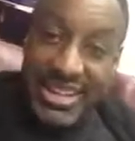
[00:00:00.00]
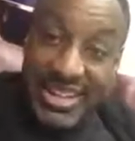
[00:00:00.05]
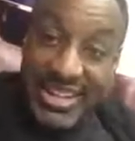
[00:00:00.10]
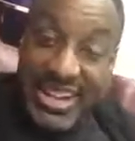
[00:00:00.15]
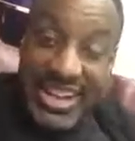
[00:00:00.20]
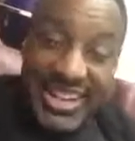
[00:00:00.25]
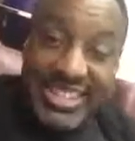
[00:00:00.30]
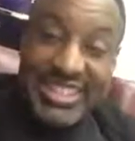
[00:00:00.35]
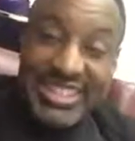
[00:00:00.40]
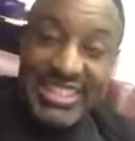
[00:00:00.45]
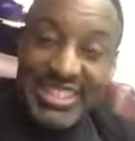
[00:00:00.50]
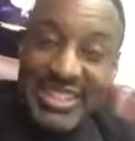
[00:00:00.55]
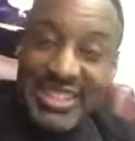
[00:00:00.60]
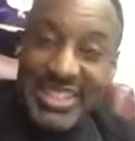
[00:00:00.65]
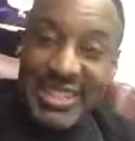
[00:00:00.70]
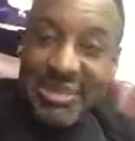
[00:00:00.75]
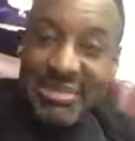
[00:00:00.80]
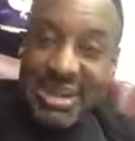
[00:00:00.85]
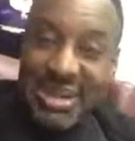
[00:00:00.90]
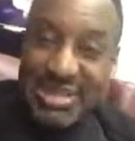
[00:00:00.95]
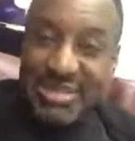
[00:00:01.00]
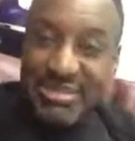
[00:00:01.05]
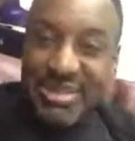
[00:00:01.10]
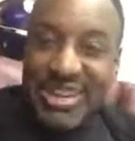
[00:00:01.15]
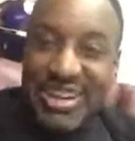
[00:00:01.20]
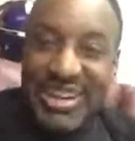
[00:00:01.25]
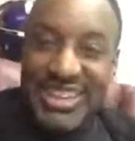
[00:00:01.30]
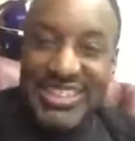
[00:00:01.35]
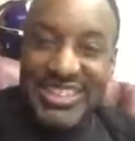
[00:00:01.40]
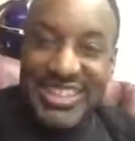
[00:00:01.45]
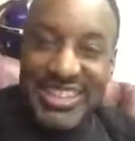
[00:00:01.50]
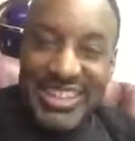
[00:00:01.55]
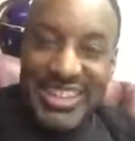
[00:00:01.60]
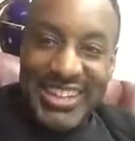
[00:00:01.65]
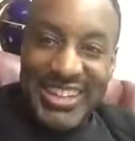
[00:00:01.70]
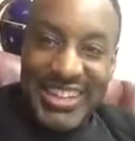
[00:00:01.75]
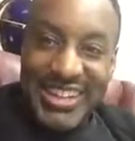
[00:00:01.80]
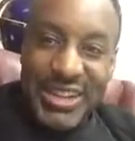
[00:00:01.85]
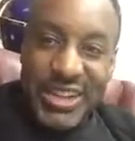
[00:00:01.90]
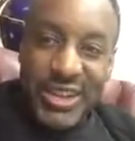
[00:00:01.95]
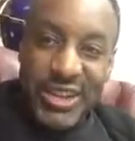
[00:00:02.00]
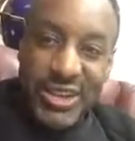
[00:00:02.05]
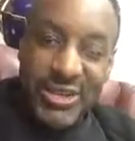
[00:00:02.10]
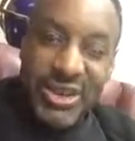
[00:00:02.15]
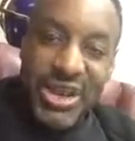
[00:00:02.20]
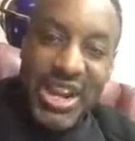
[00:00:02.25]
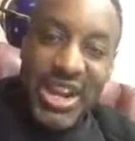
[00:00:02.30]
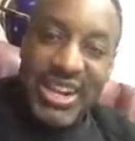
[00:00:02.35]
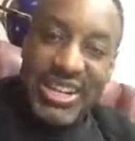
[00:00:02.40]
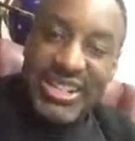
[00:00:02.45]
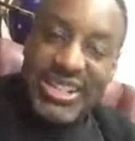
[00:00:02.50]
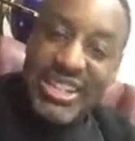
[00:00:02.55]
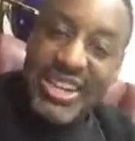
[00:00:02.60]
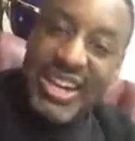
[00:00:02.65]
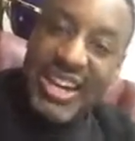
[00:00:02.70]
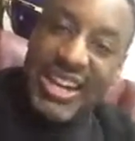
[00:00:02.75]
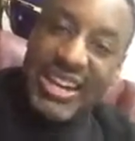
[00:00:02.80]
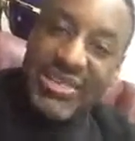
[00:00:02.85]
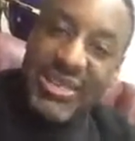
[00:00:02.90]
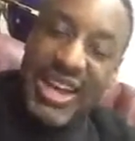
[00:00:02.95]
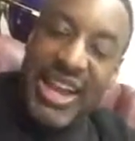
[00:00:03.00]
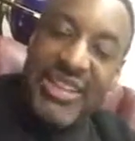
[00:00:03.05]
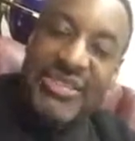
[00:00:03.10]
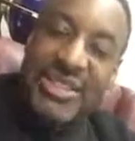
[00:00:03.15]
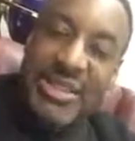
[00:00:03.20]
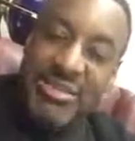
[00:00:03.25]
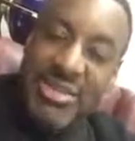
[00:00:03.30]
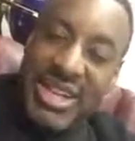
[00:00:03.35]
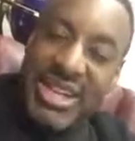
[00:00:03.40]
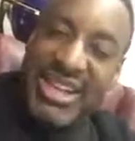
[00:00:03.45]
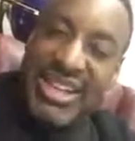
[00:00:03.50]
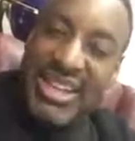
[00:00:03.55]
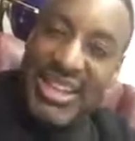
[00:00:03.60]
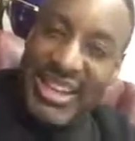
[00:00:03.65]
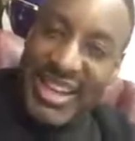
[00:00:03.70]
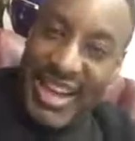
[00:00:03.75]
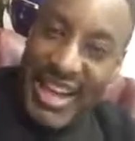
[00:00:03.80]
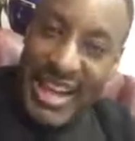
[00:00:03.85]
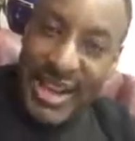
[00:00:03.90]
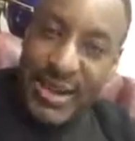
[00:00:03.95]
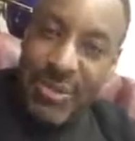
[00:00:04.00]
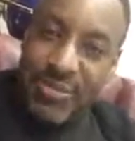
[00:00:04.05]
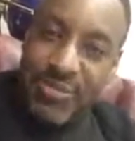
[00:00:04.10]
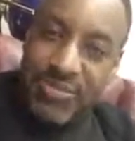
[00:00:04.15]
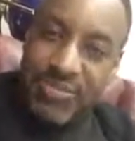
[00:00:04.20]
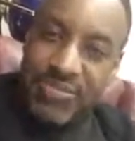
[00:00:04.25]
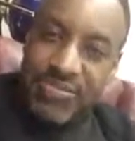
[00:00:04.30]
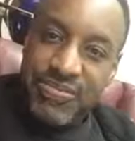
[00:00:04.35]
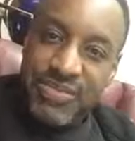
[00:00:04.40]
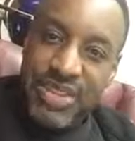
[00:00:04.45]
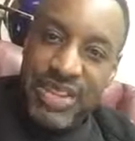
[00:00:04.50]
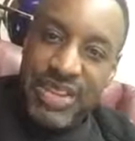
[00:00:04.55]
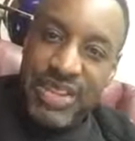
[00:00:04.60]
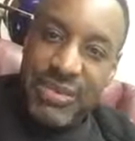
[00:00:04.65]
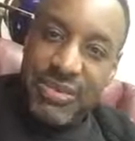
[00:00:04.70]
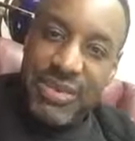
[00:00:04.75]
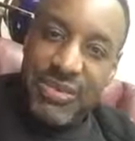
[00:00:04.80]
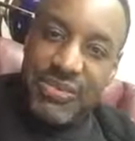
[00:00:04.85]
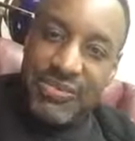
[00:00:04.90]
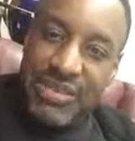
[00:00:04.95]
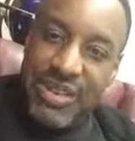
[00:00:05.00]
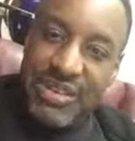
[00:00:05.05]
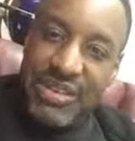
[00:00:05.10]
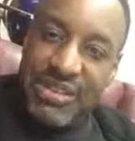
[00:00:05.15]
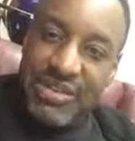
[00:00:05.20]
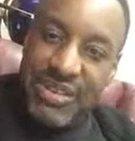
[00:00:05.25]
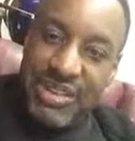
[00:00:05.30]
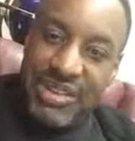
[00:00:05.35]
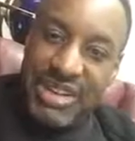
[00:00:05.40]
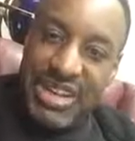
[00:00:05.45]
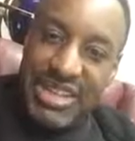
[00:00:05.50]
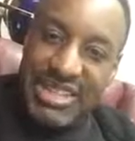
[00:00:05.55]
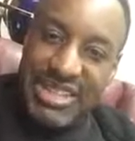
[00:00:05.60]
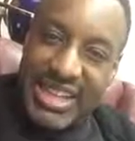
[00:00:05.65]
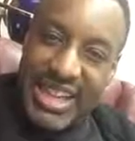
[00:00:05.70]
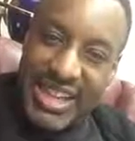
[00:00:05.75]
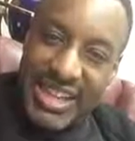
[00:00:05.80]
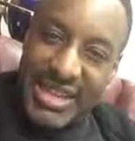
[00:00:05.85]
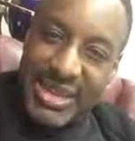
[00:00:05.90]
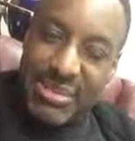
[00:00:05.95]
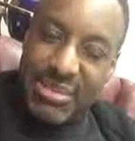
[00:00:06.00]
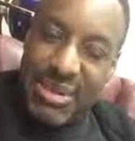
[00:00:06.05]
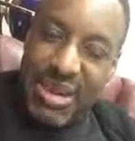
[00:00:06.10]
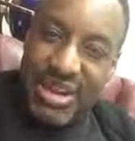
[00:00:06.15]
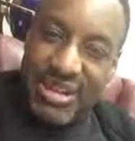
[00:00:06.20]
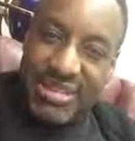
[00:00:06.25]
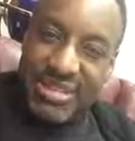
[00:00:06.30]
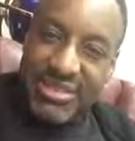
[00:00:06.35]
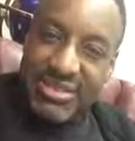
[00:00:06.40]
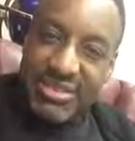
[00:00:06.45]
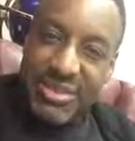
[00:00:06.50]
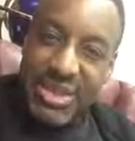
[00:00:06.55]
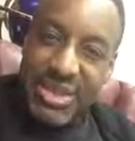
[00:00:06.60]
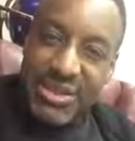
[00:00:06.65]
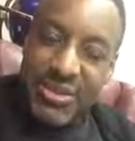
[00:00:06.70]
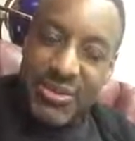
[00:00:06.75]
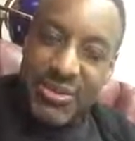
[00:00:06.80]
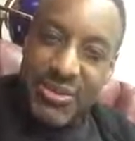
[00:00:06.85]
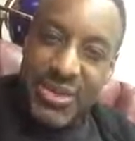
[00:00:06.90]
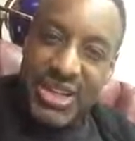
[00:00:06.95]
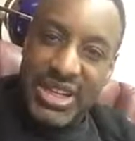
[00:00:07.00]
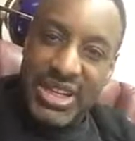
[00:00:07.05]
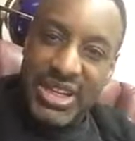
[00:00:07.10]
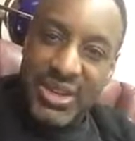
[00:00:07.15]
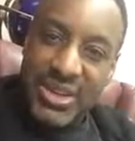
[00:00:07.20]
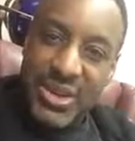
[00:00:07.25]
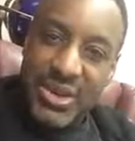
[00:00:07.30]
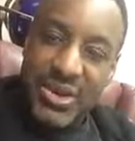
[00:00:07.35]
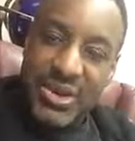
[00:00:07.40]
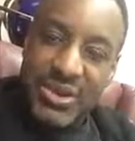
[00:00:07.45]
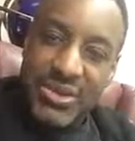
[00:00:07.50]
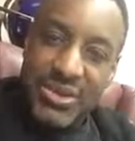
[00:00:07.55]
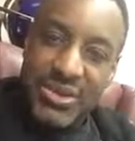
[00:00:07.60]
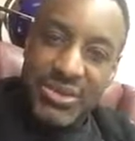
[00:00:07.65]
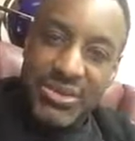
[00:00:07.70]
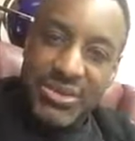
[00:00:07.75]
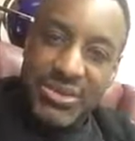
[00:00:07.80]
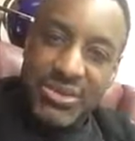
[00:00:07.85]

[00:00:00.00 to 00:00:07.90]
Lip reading: And he actually said, to my surprise, we have something in the lab that we're very, very excited about, and we don't really know